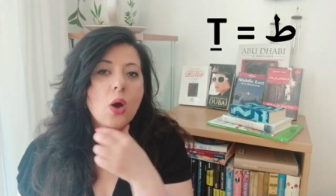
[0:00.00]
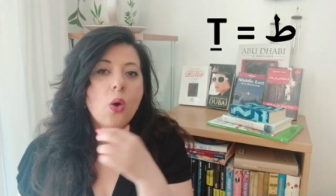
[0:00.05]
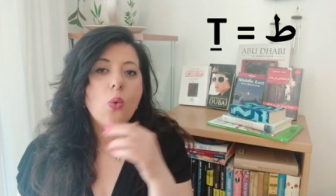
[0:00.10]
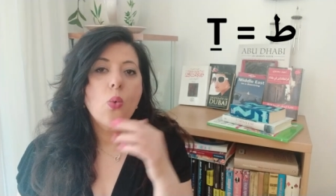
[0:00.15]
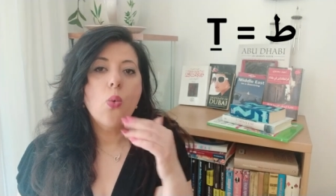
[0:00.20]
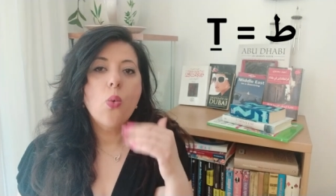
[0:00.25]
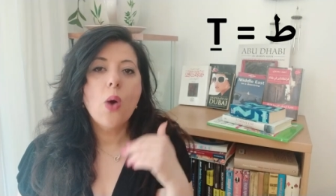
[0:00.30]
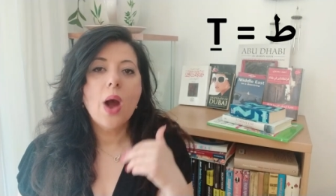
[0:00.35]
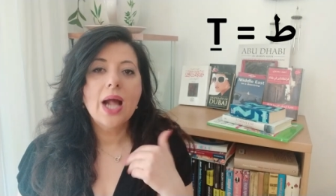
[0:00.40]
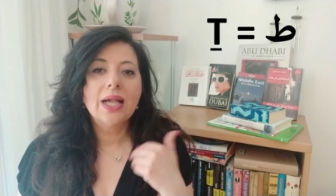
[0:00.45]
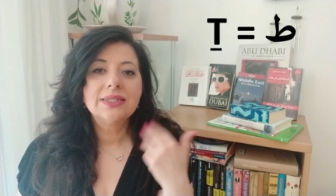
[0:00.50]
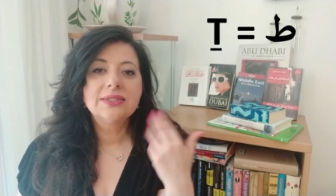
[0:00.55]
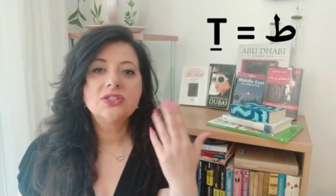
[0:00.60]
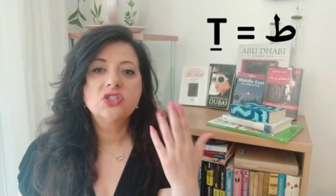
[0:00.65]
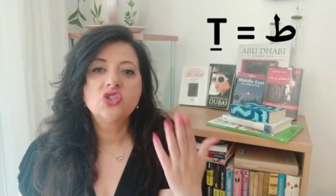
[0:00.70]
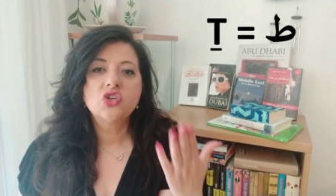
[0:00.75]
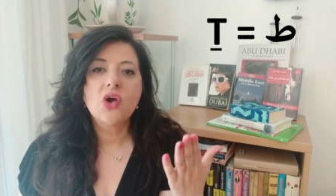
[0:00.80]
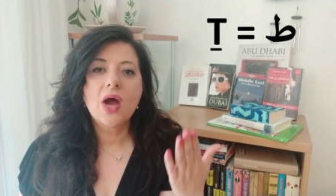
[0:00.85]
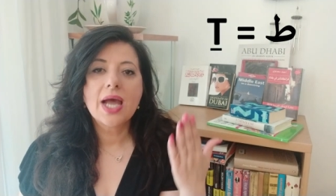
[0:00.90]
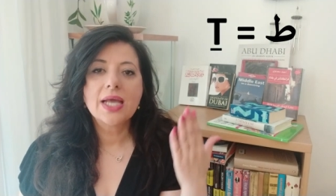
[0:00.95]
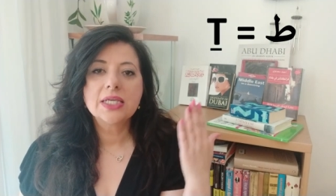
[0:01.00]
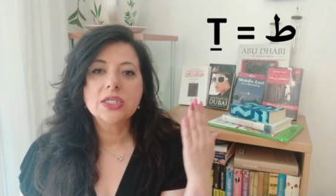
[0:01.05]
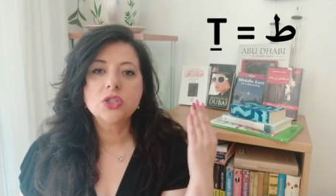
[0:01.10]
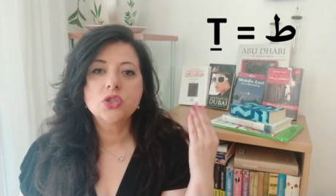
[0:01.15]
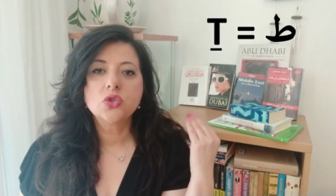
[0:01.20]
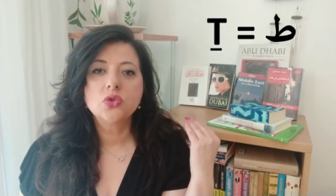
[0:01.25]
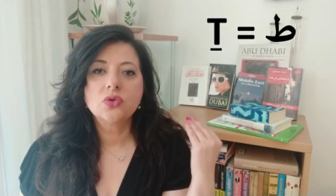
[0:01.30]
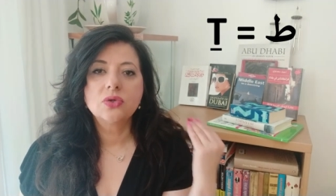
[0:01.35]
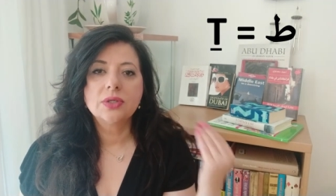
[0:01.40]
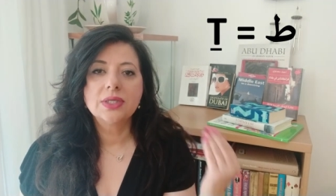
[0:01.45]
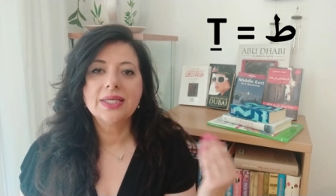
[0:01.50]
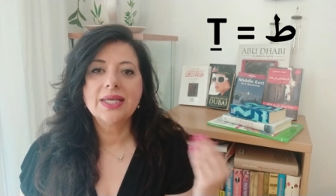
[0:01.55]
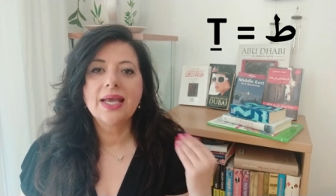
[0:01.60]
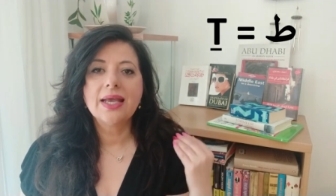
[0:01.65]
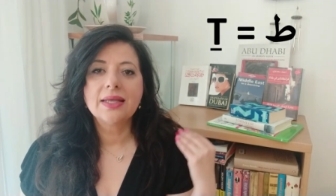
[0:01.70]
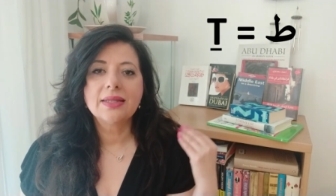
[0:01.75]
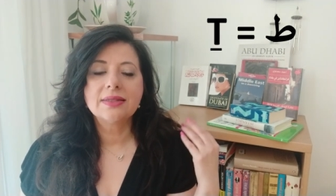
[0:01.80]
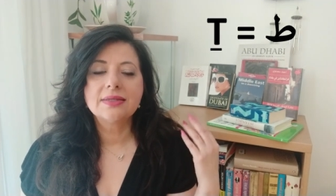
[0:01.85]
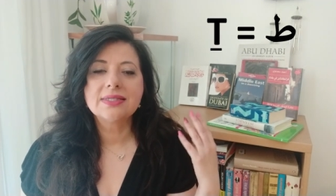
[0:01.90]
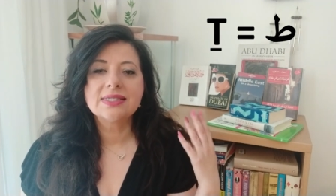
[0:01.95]
while trying to
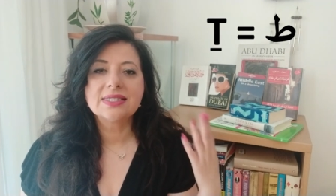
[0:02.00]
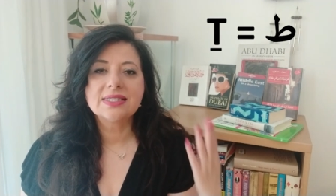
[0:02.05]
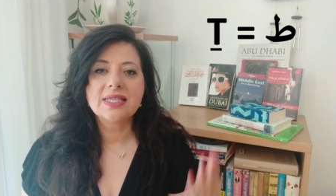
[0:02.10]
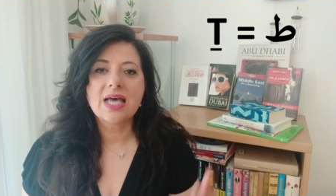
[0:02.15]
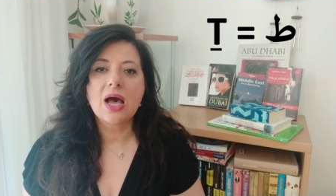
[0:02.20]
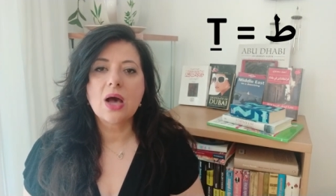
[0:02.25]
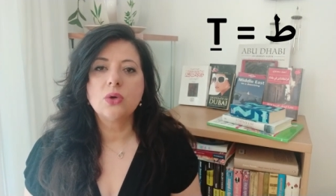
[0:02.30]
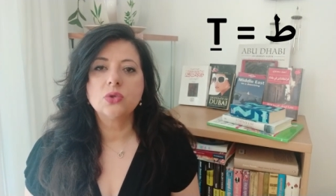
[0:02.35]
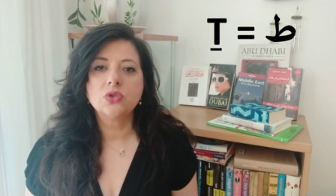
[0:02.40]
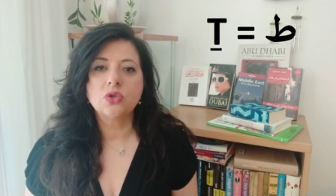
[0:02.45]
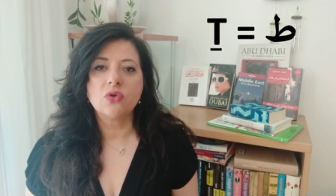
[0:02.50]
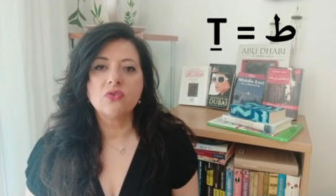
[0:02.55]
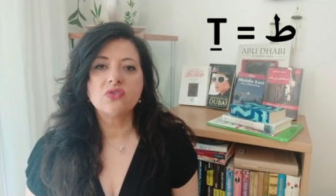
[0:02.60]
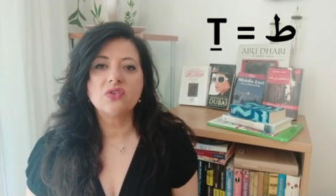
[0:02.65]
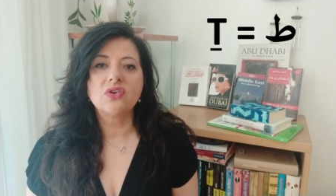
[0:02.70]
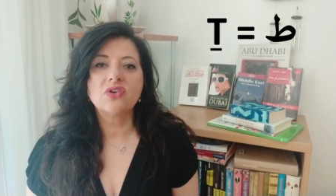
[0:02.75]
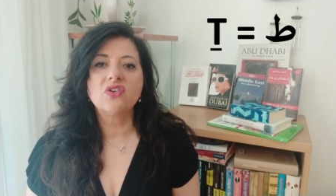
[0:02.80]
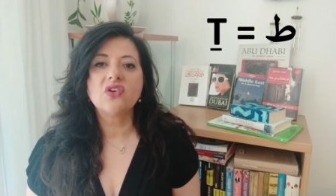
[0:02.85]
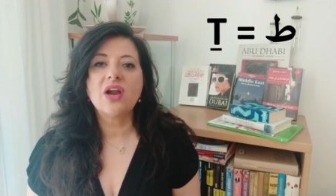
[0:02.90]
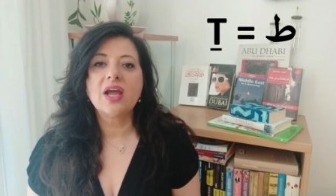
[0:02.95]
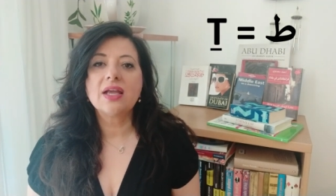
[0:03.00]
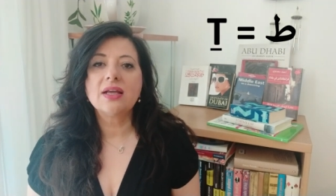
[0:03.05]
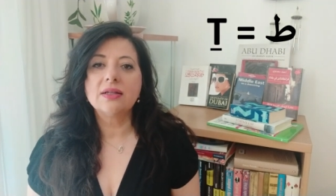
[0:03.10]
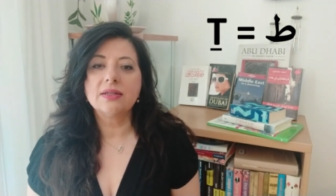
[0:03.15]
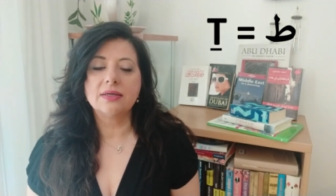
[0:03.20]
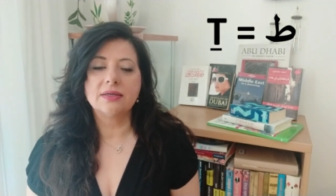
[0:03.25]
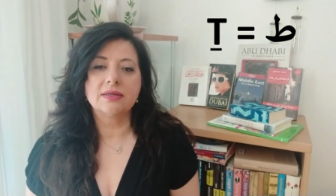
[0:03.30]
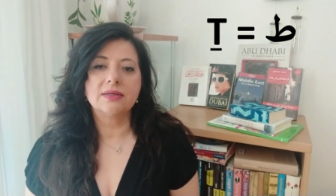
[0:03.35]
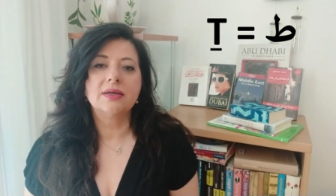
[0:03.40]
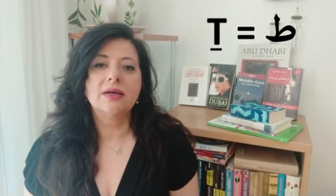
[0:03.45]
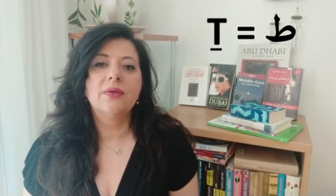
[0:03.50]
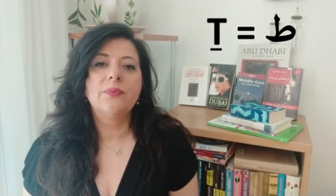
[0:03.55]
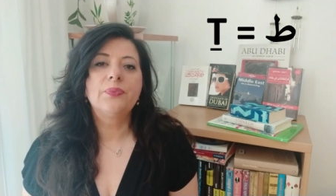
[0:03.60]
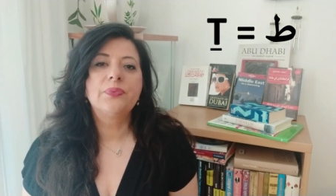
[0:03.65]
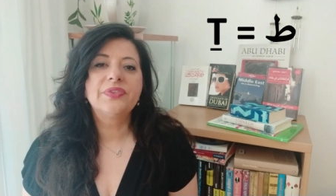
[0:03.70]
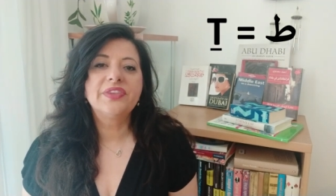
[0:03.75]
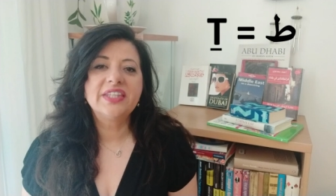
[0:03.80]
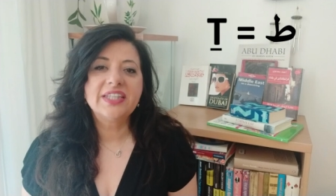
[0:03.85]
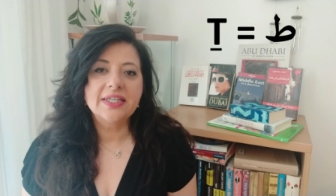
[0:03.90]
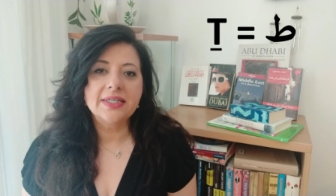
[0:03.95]
create the sound of the regular
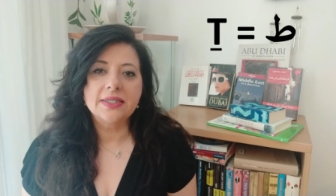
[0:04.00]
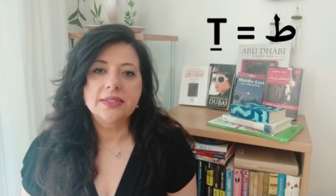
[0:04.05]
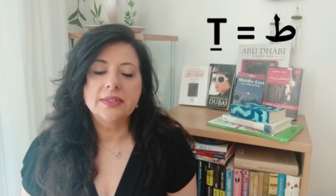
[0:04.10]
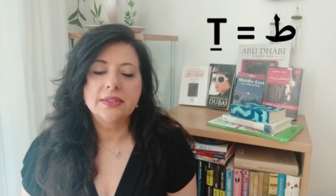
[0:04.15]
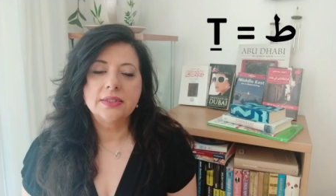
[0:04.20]
T.